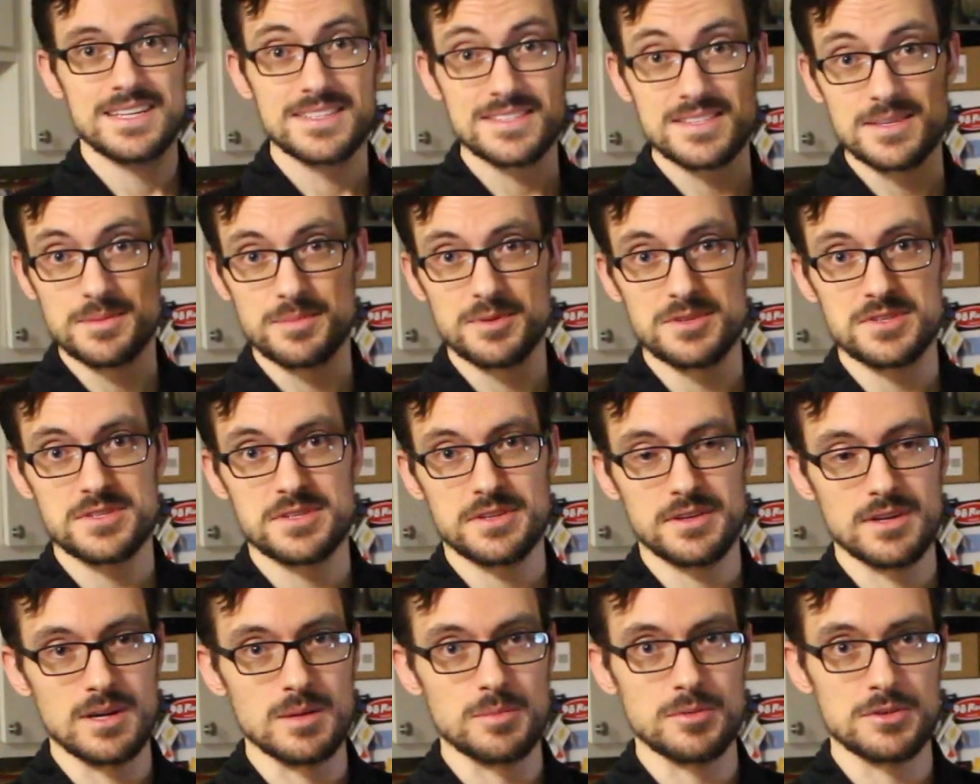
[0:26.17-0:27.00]
Simple
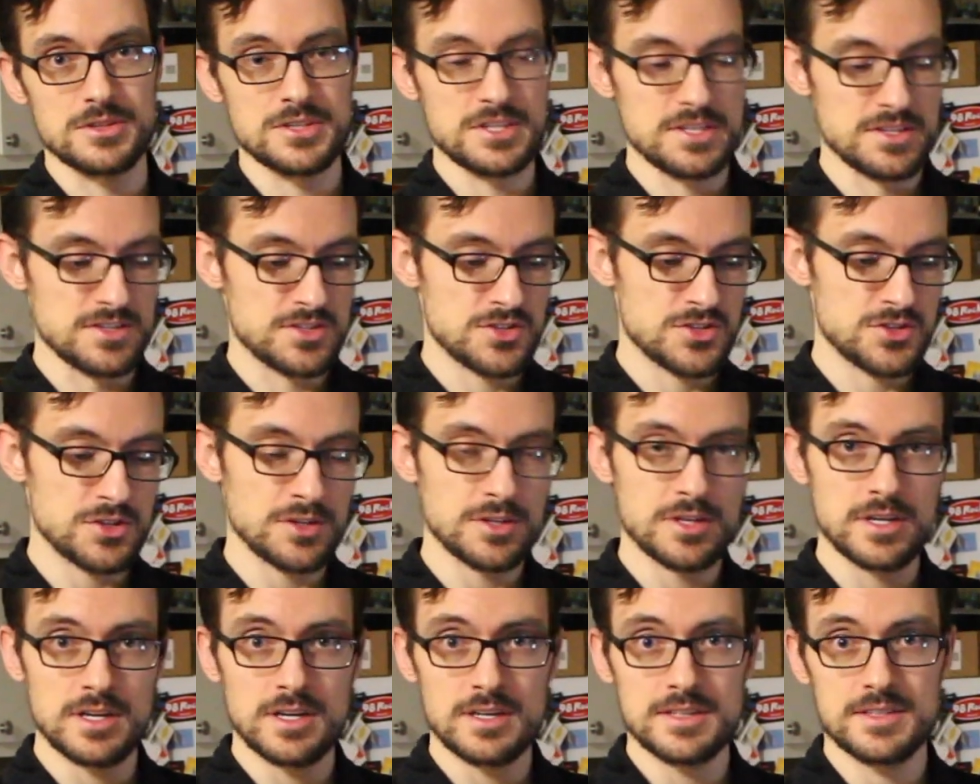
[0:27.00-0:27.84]
syrup, which is
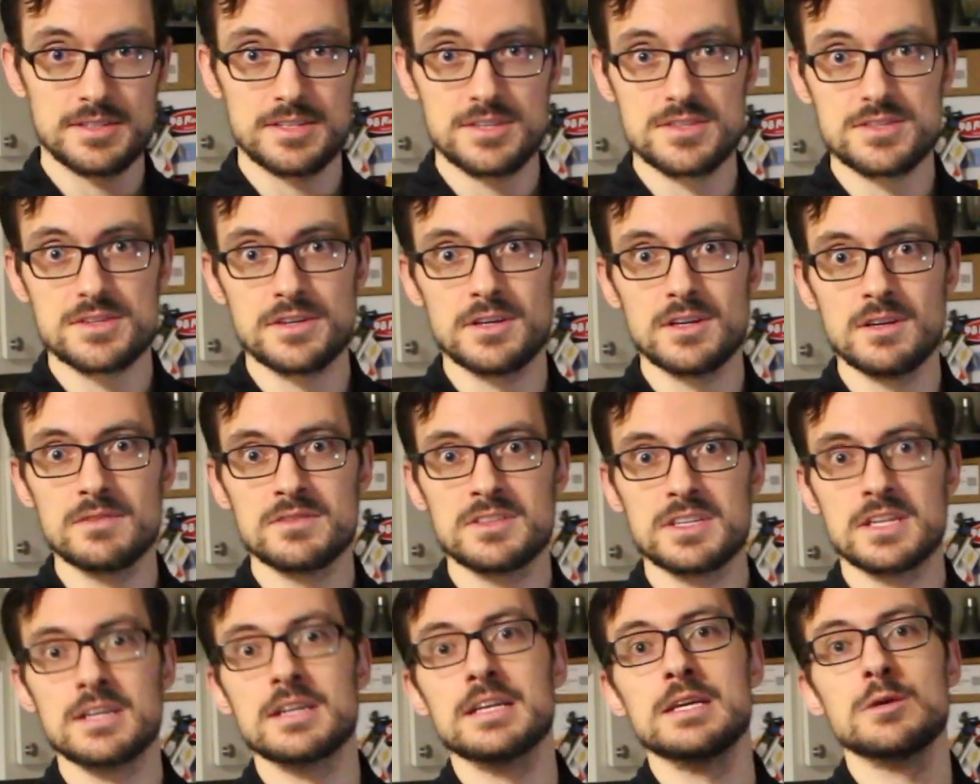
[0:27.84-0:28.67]
sugar
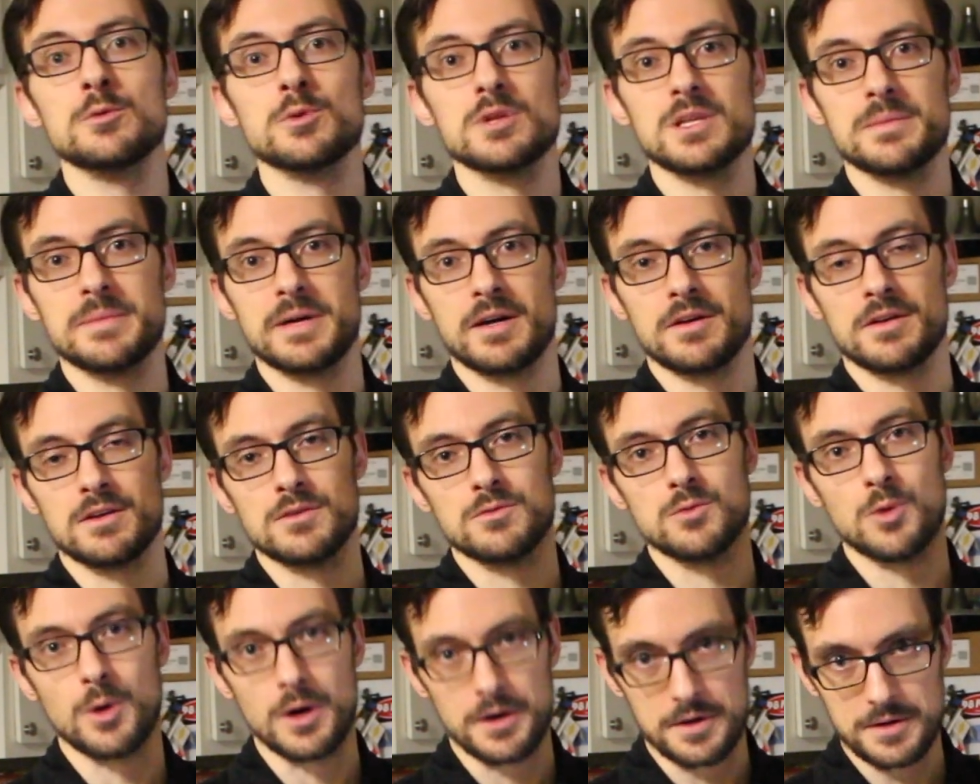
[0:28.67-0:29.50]
dissolved in an equal amount
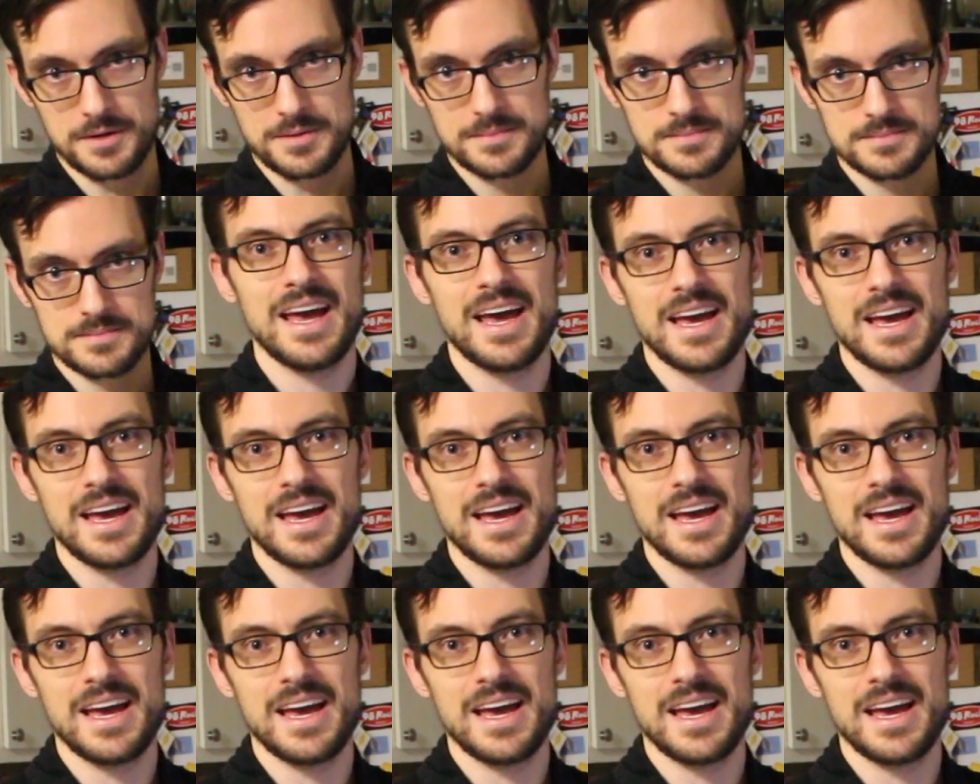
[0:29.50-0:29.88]
of water.